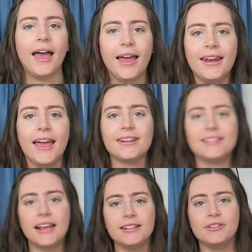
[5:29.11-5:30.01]
An
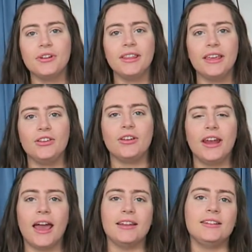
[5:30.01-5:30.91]
accessory that you
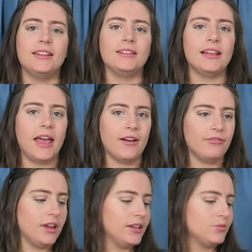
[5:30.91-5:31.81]
could add to this
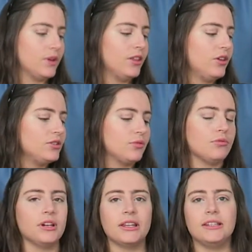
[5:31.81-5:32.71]
outfit is one of those
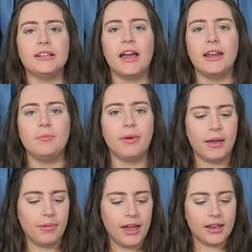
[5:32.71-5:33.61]
really tiny
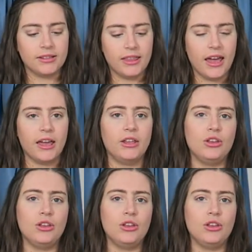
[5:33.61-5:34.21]
backpacks that